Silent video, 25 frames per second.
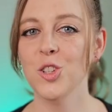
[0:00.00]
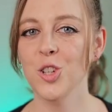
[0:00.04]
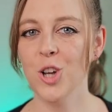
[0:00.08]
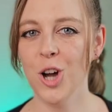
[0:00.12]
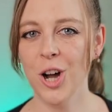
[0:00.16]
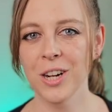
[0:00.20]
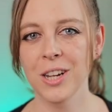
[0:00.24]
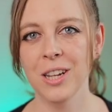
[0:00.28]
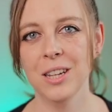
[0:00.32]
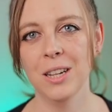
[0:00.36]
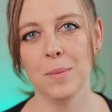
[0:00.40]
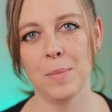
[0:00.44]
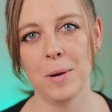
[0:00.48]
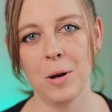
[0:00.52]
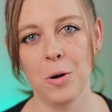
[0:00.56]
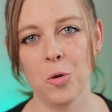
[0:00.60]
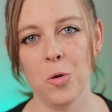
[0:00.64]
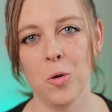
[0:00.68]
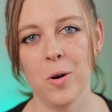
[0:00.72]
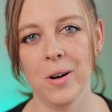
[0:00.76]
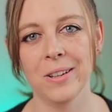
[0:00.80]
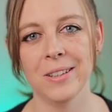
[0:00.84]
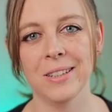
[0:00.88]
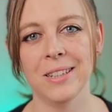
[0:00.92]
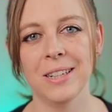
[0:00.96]
Talking about
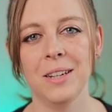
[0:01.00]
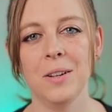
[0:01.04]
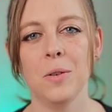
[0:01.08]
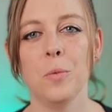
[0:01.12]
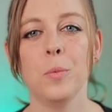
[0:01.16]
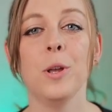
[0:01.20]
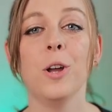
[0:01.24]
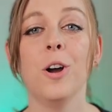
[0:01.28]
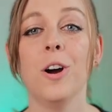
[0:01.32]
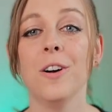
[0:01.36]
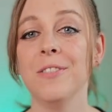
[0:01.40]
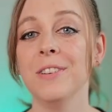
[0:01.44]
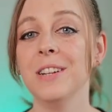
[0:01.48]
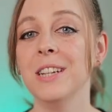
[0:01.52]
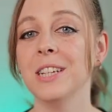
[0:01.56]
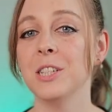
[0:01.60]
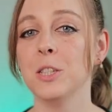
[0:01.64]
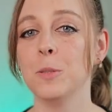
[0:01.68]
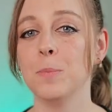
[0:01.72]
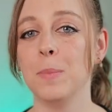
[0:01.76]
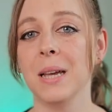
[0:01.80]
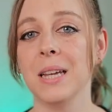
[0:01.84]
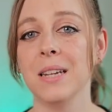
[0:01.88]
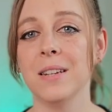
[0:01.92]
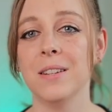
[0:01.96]
quality, we often
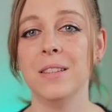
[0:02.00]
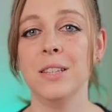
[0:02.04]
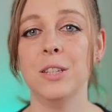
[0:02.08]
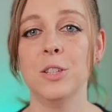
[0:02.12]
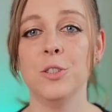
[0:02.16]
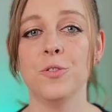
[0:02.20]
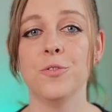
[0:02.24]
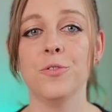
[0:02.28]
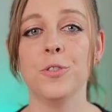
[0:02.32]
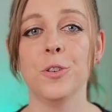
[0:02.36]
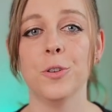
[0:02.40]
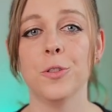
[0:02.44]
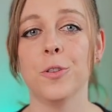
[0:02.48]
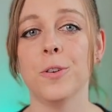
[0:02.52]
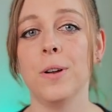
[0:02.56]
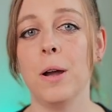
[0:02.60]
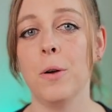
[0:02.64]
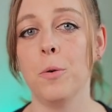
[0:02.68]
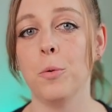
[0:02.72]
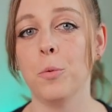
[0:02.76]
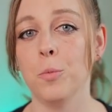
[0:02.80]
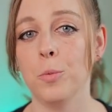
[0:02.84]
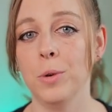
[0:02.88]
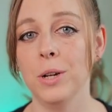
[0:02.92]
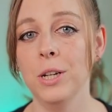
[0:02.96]
expect these further
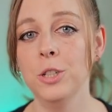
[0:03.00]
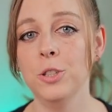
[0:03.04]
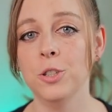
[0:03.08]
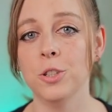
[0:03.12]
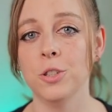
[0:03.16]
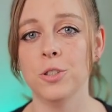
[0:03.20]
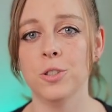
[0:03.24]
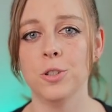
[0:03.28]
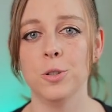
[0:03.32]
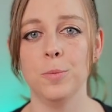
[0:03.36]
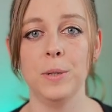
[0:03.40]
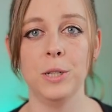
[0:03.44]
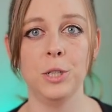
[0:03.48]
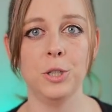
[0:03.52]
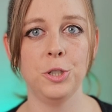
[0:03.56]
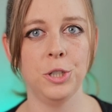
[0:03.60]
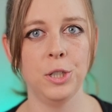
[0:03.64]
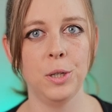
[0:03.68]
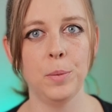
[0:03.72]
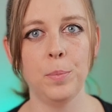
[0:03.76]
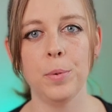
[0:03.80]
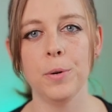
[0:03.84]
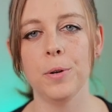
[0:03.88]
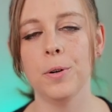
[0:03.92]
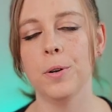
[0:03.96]
out regions to be
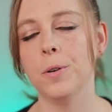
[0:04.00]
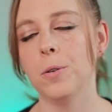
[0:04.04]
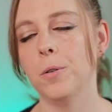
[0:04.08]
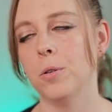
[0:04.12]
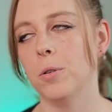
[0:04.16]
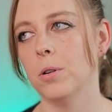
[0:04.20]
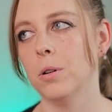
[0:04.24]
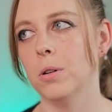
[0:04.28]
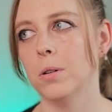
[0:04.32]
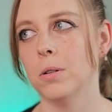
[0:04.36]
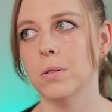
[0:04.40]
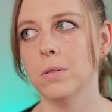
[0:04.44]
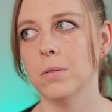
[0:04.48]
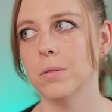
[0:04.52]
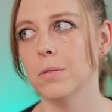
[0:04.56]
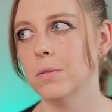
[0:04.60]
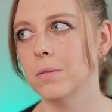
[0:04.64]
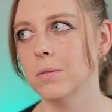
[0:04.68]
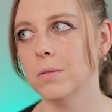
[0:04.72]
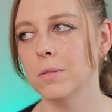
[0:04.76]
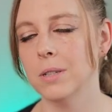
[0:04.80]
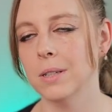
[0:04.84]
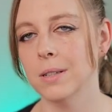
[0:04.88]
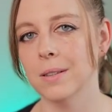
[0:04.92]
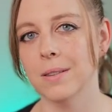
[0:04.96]
cheaper or
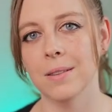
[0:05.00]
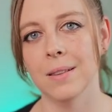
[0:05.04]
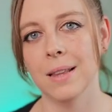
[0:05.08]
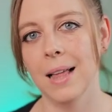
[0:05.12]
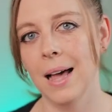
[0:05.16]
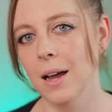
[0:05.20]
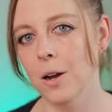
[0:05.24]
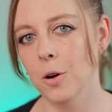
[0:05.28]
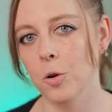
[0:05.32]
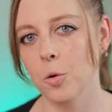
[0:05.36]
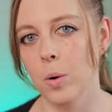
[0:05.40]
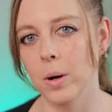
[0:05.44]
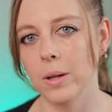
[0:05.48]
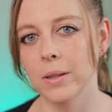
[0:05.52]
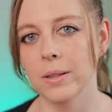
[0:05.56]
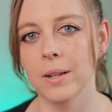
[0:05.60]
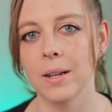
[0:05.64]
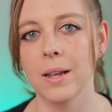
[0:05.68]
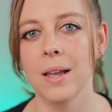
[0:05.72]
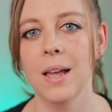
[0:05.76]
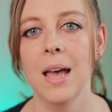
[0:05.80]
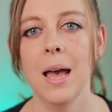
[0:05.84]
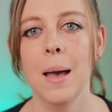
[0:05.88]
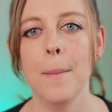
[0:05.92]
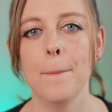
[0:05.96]
to lack
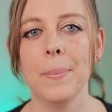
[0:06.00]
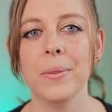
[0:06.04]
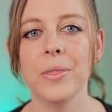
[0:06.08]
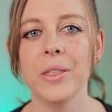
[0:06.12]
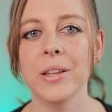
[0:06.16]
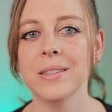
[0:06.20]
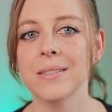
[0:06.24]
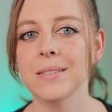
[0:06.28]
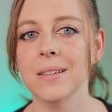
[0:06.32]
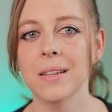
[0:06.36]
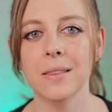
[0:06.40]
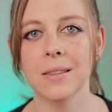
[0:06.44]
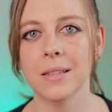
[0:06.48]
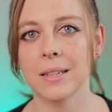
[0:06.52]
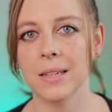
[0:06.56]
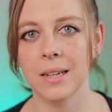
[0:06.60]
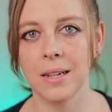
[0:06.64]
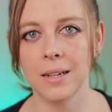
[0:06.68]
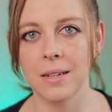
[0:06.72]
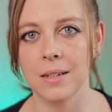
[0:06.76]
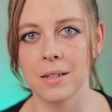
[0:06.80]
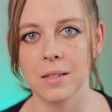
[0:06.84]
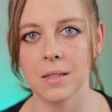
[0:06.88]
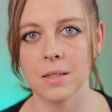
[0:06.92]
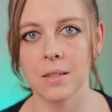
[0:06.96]
quality, but that's not the
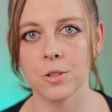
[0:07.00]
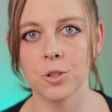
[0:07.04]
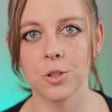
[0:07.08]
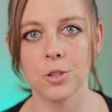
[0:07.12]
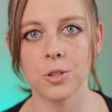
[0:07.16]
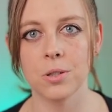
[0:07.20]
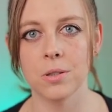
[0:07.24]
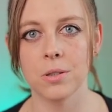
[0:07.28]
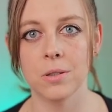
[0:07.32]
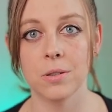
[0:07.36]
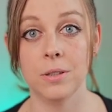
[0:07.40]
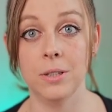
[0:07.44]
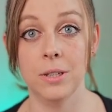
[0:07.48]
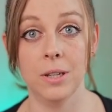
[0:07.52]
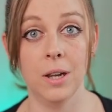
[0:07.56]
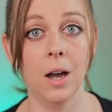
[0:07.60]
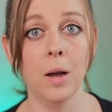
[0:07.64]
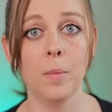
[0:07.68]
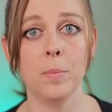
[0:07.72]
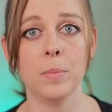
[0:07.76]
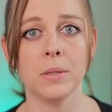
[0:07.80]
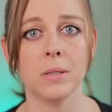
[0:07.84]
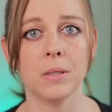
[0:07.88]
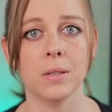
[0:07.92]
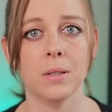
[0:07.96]
case, just the
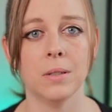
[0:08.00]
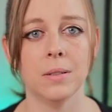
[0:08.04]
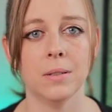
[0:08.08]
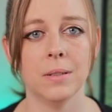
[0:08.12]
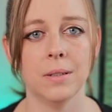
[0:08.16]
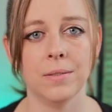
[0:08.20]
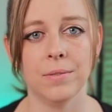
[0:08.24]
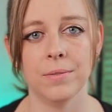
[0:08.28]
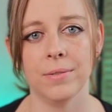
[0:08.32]
opposite, in